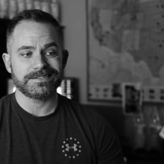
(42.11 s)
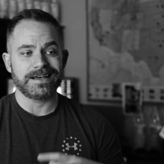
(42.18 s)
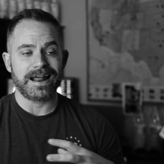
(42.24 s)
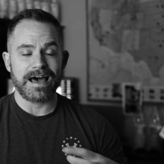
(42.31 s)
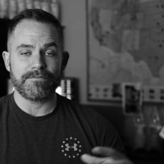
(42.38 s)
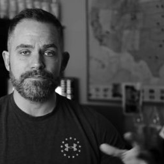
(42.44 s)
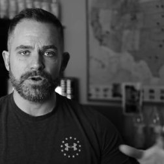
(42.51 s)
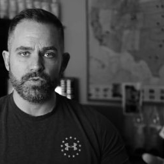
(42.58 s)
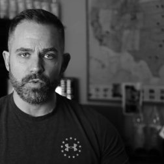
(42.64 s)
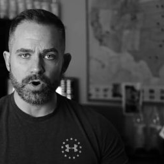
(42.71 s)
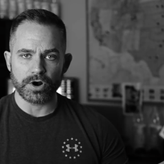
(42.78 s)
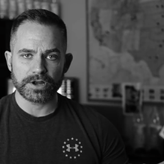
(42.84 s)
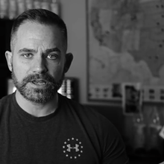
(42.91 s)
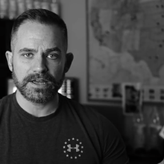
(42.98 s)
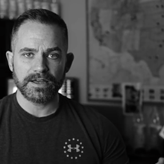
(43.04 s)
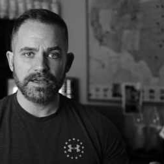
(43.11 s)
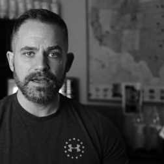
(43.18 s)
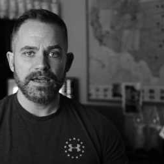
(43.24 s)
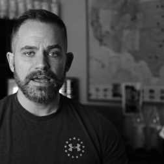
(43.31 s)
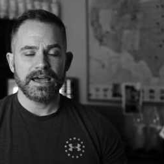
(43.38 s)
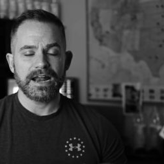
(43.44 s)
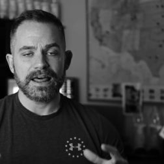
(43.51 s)
that have been working,
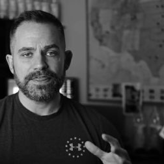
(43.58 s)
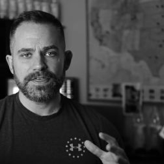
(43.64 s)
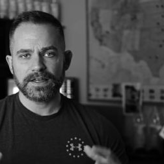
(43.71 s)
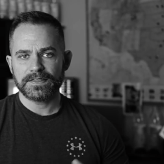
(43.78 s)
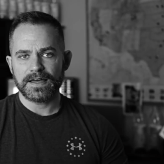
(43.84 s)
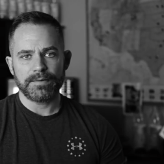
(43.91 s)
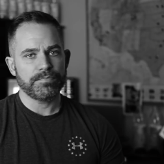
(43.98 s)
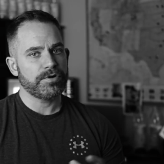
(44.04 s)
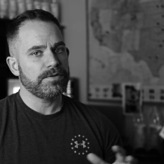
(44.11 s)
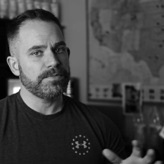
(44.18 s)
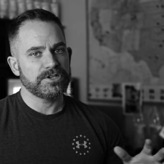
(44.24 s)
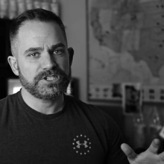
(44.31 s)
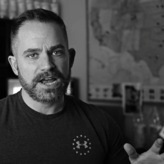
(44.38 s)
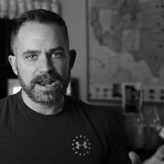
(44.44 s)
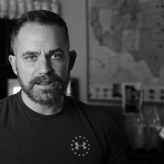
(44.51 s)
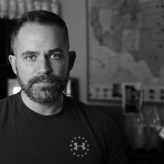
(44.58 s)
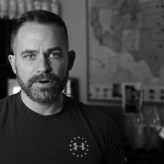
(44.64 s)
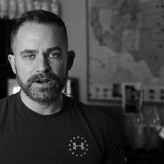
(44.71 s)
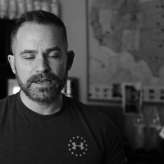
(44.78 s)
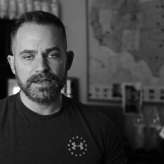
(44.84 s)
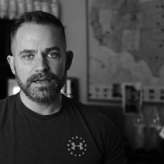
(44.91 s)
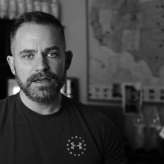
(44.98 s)
and I think that pretty much
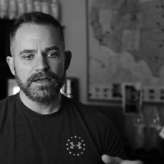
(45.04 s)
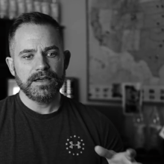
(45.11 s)
anybody